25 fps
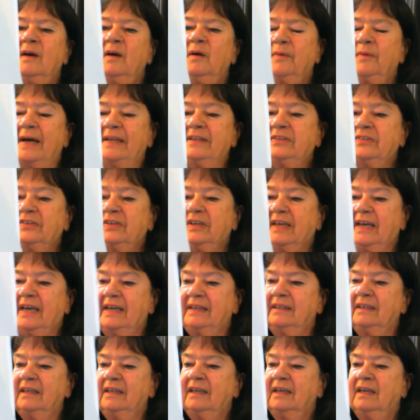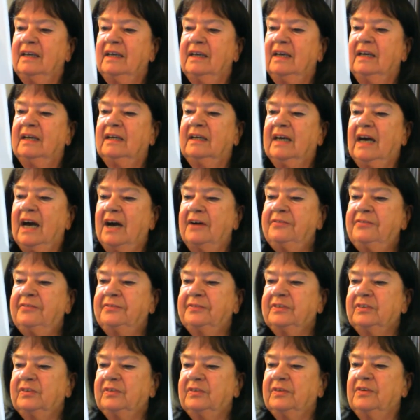Once again,
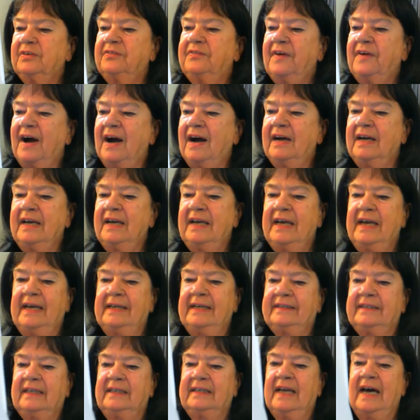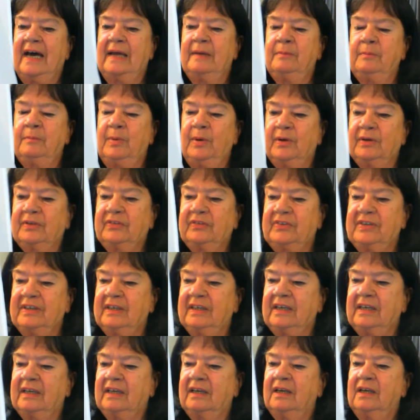Kraft's far ahead and unblocked
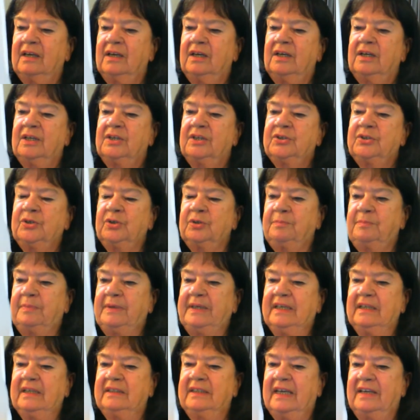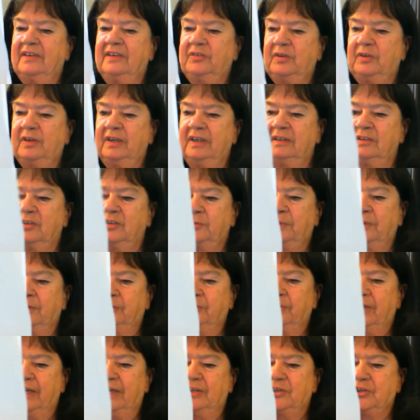thinking should be an
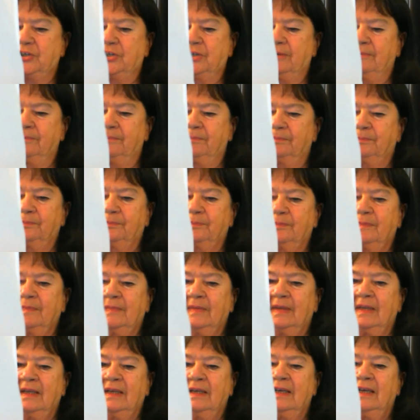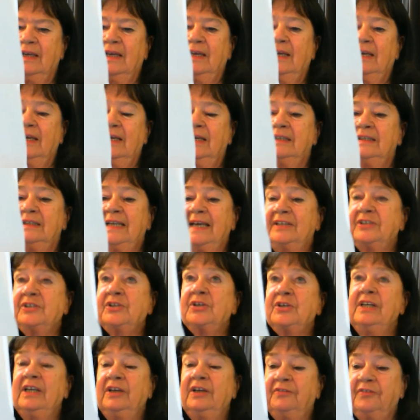inspiration.
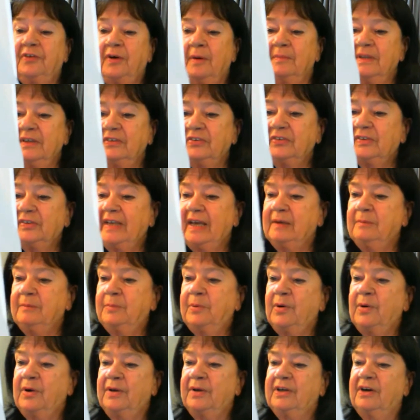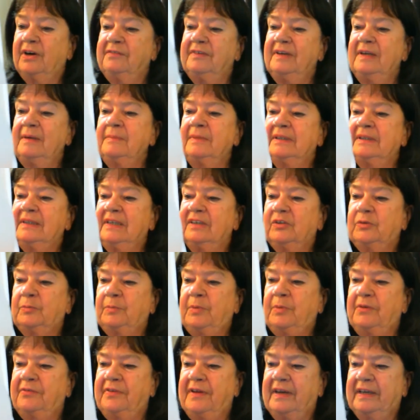Naturally, from this standpoint of limitless
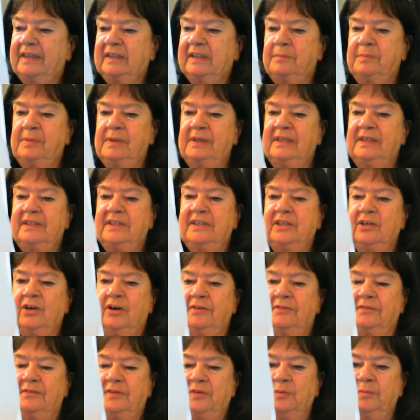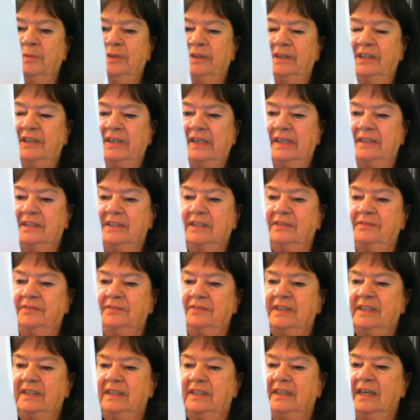perfectibility of human
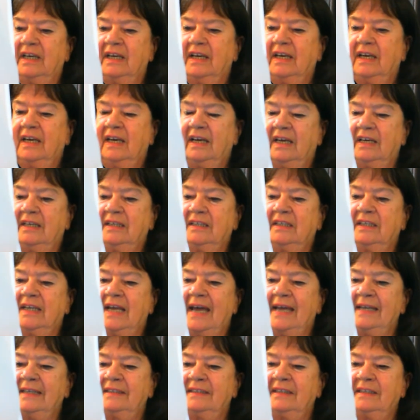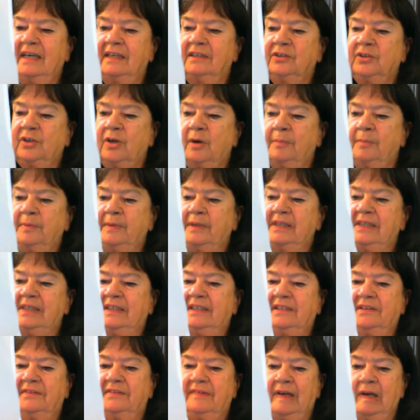creativity in an
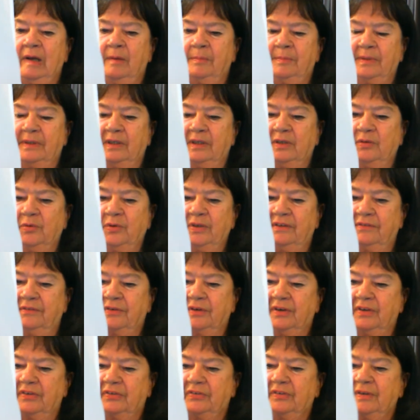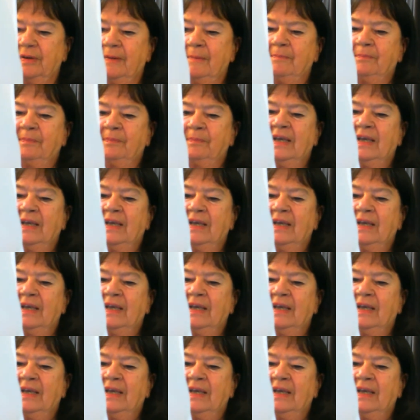anti-entropically developing universe,